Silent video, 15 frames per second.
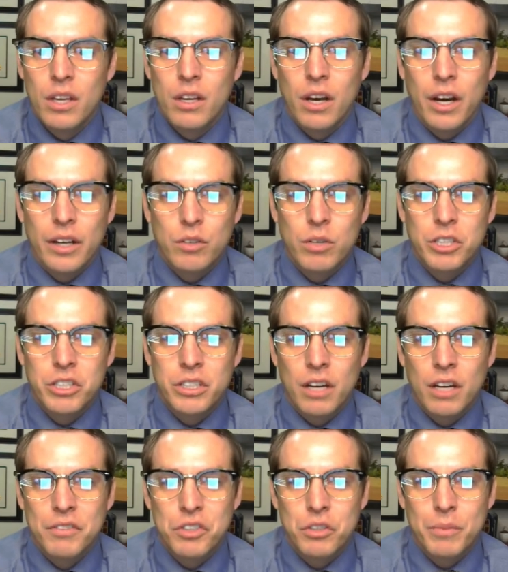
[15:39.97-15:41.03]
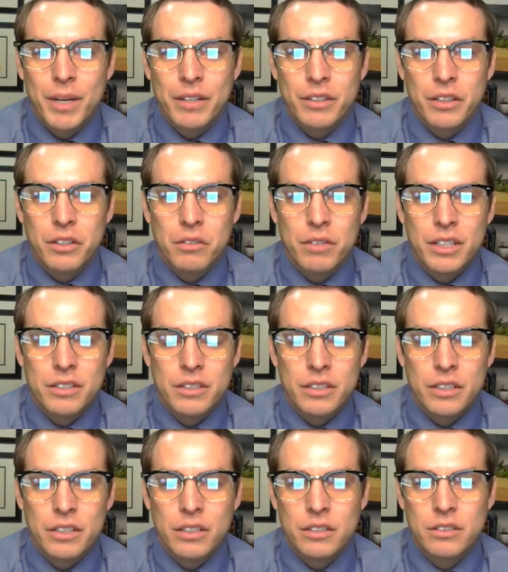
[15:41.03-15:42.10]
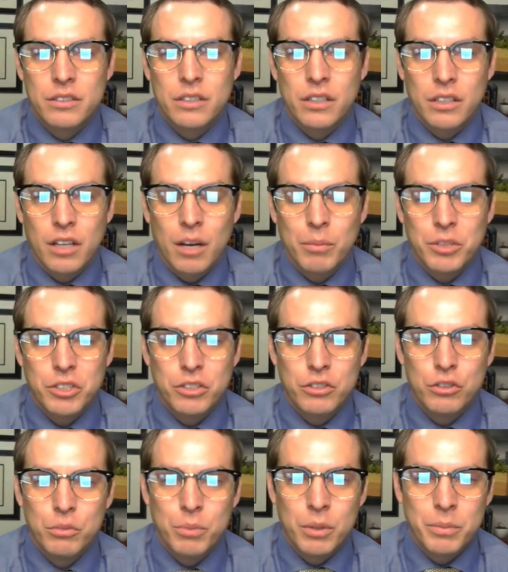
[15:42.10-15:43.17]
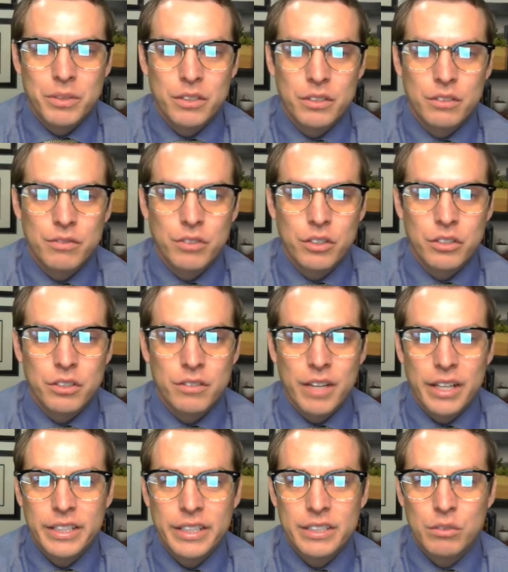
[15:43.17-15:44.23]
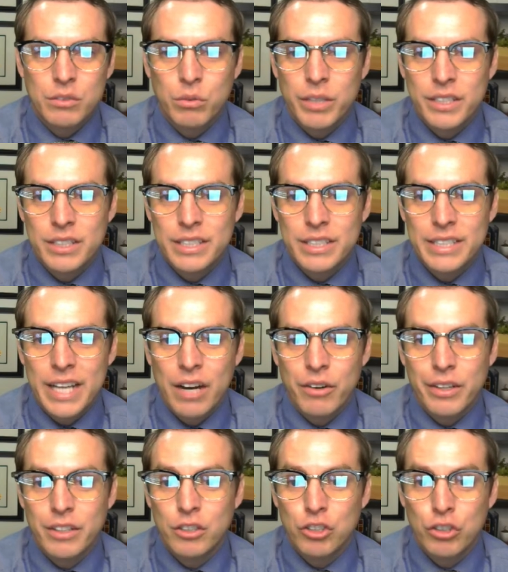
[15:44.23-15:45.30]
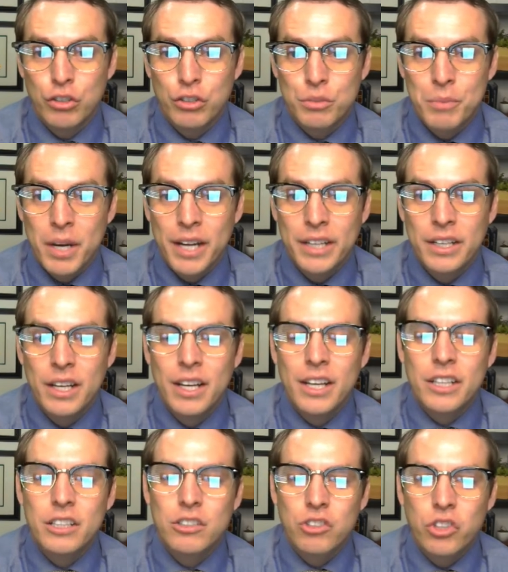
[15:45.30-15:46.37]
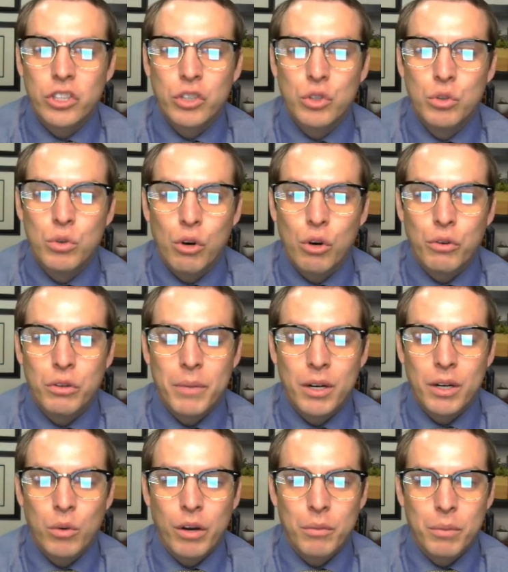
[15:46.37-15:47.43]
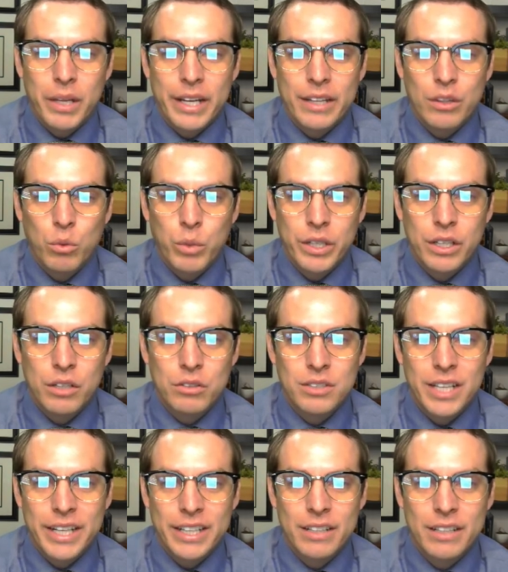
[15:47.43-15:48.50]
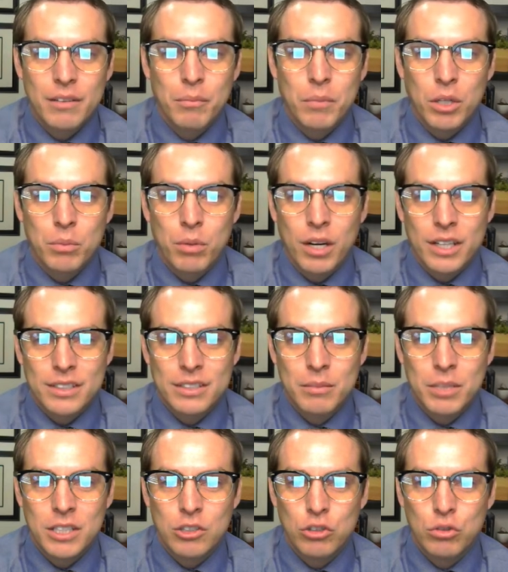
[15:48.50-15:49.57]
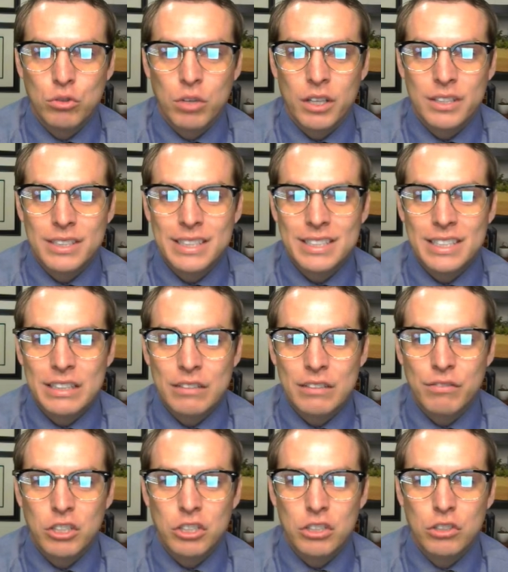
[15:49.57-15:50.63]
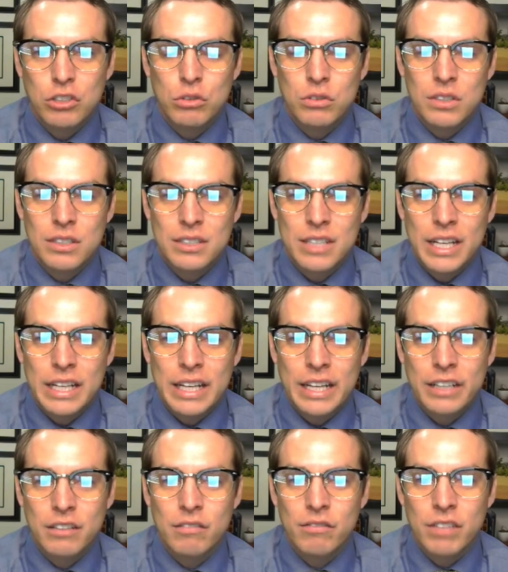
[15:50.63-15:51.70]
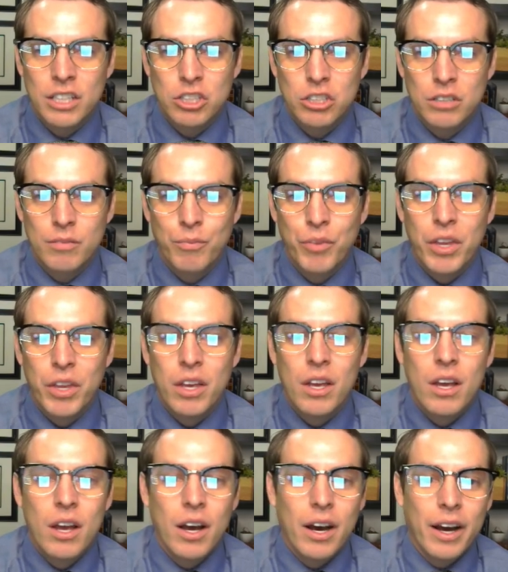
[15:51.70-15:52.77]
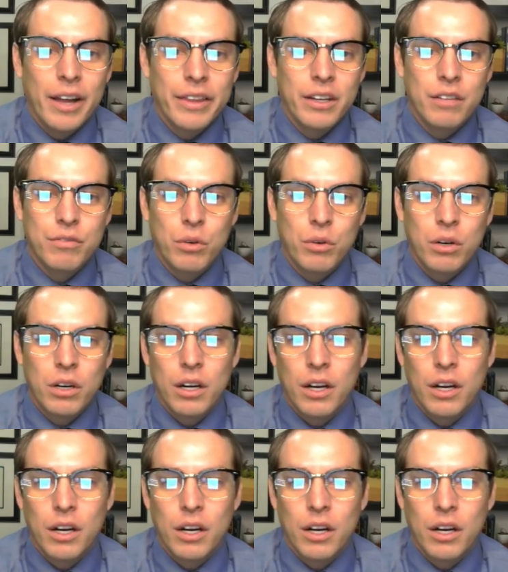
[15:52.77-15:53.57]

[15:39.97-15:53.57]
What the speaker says: Questioning the officer about the other residents accomplishes two purposes. First, at least it will raise a doubt in the juror's mind concerning who owned the marijuana plant in the window. Second, mere proximity to drugs is insufficient to sustain a conviction. Therefore,